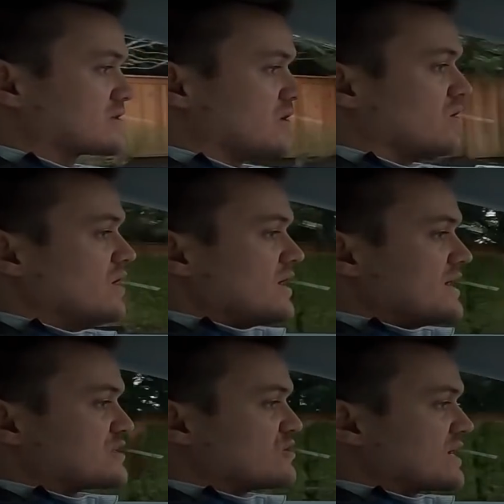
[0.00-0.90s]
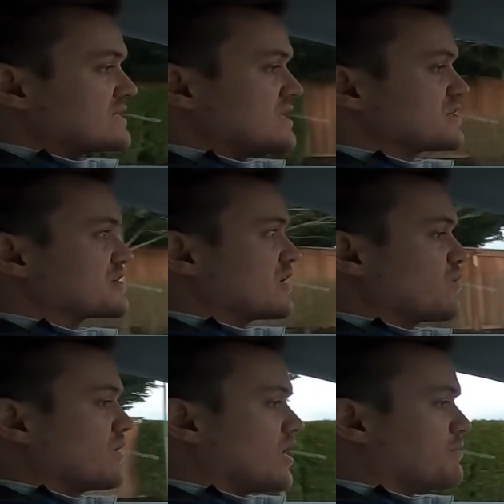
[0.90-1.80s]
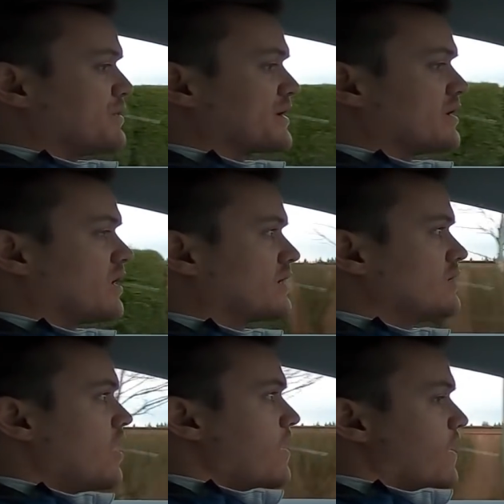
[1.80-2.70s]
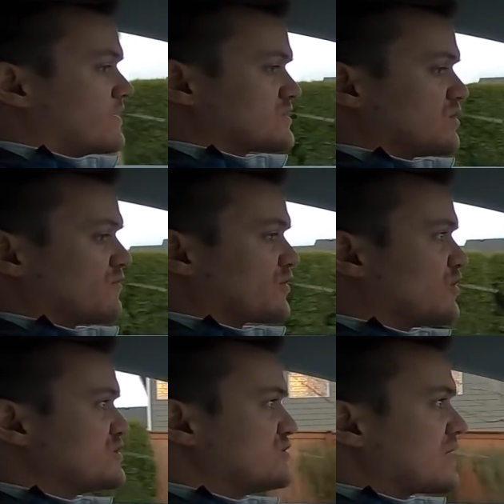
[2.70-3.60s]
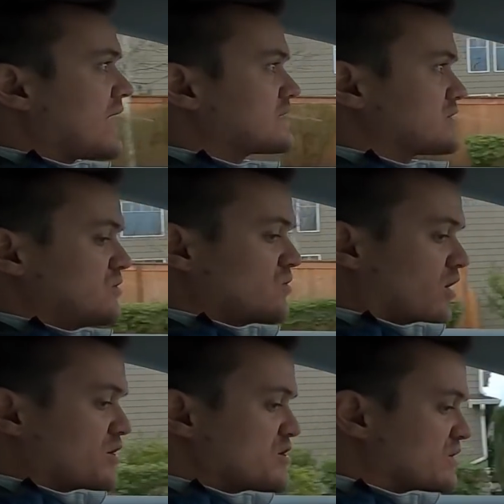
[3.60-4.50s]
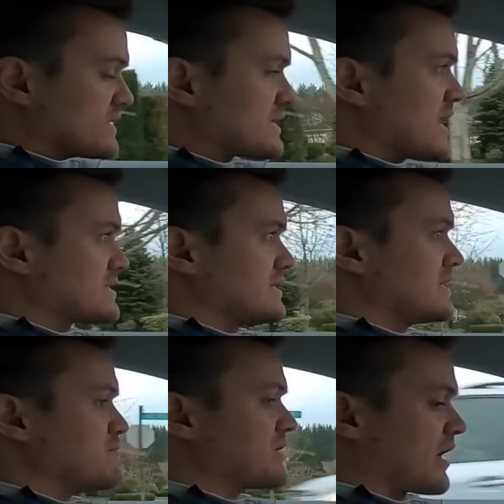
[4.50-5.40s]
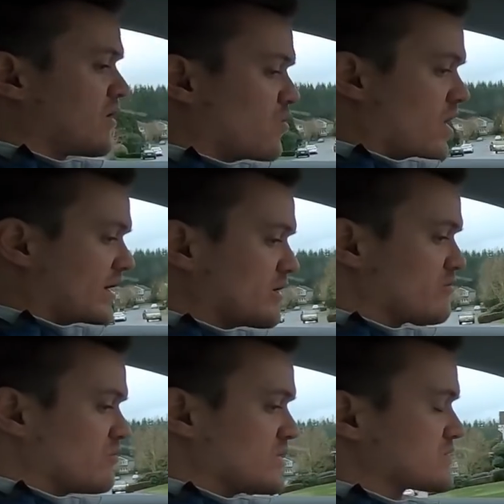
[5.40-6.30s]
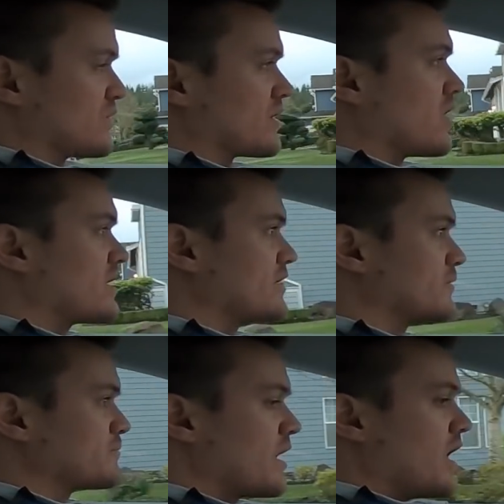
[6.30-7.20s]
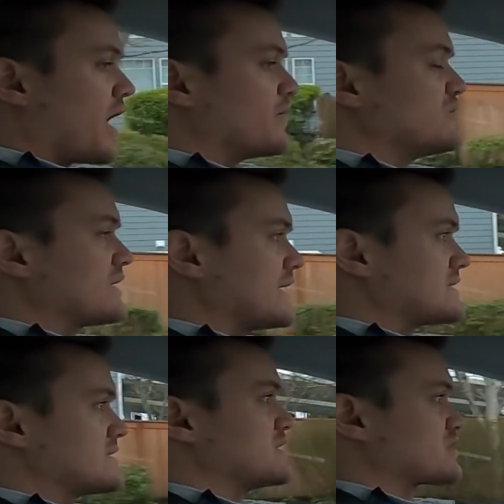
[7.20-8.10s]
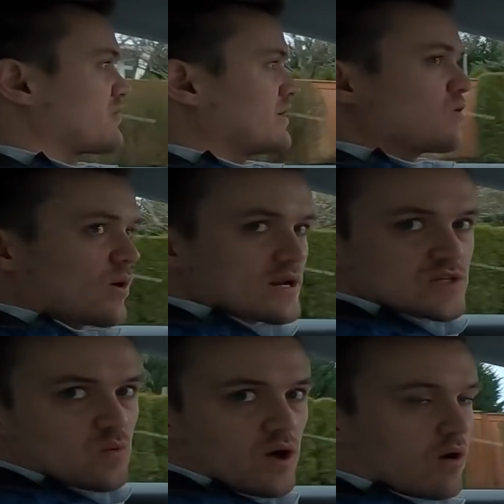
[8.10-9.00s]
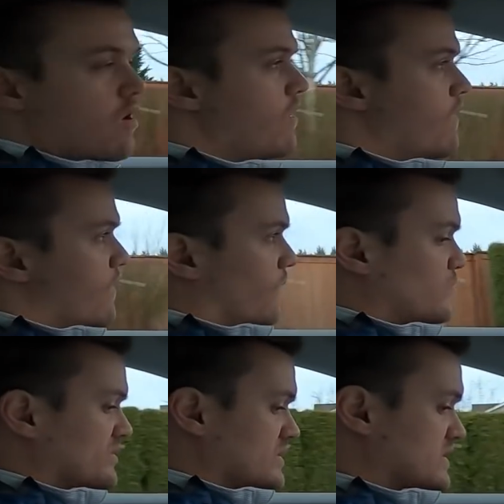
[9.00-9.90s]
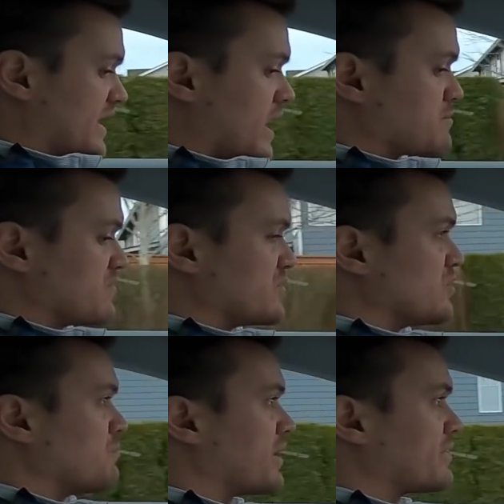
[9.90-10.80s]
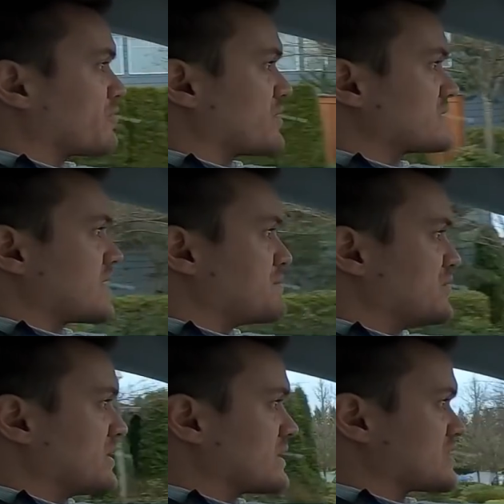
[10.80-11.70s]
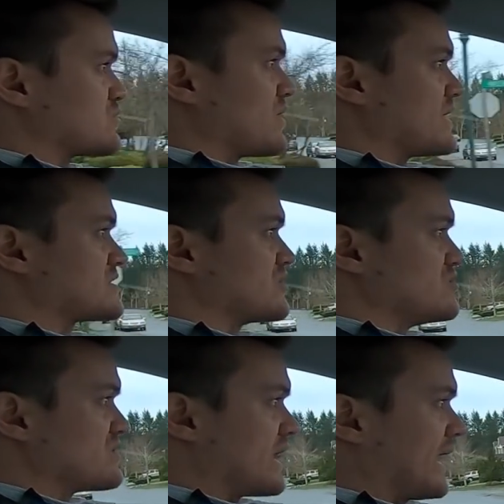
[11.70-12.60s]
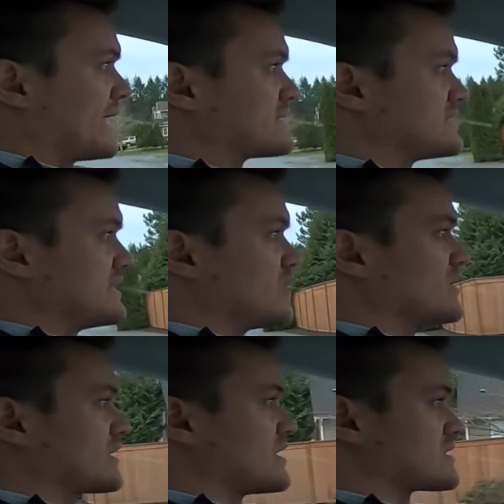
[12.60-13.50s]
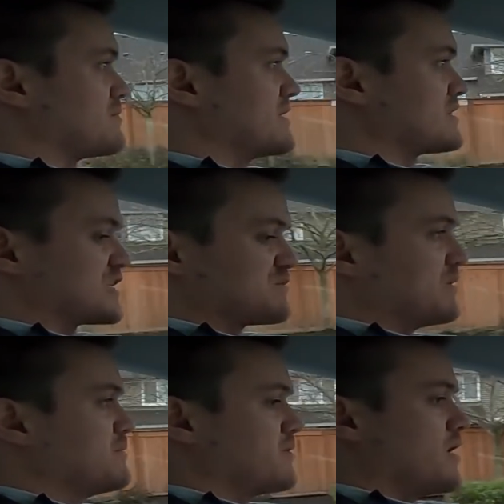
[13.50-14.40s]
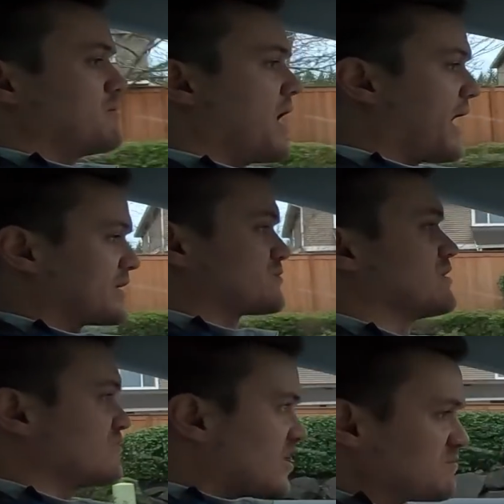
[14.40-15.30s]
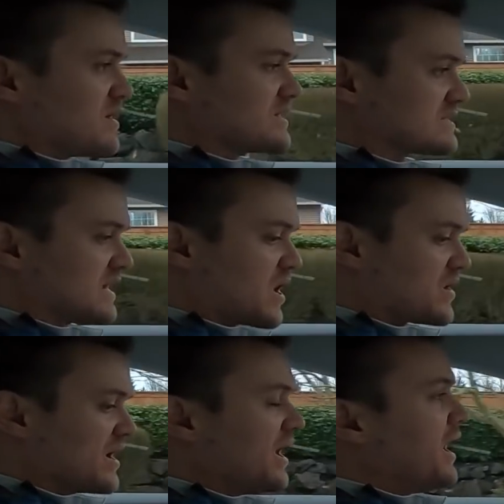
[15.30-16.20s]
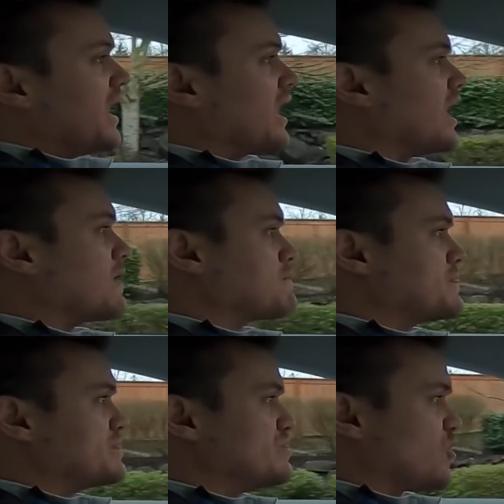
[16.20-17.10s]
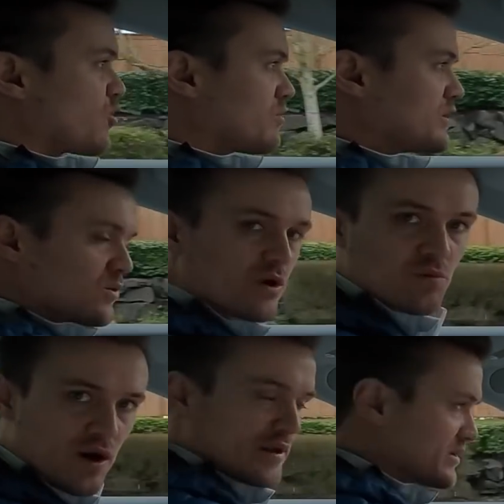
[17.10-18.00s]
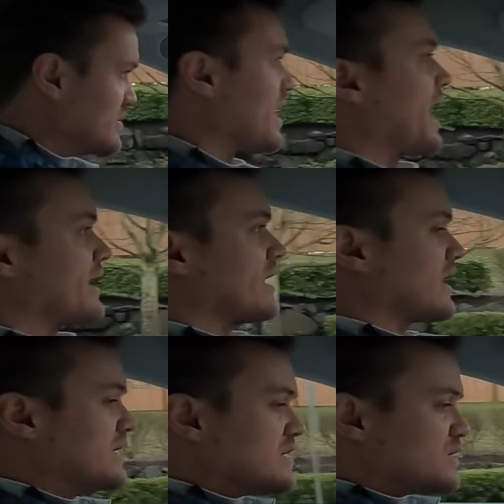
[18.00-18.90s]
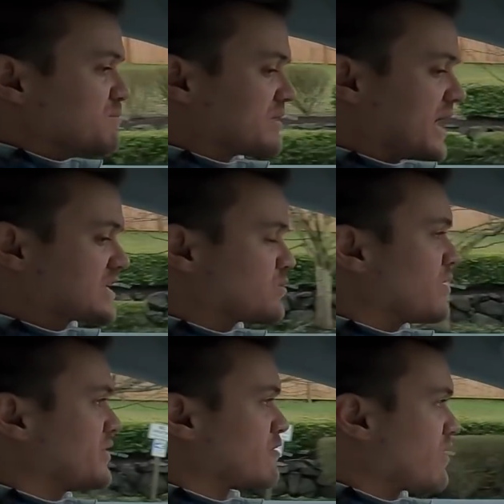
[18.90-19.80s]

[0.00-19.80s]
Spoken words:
So as soon as I see the steering wheel, I'll put it on. So for those of you guys who are new to Tesla, let me kind of walk you through what's going on here. I know you can't see the screen quite as well with this camera view, but the reason I'm doing it this way is so you can see. Now look at this, I'm hitting the speed bump at 25 miles an hour. Normally you wouldn't want to do that, but that's one thing.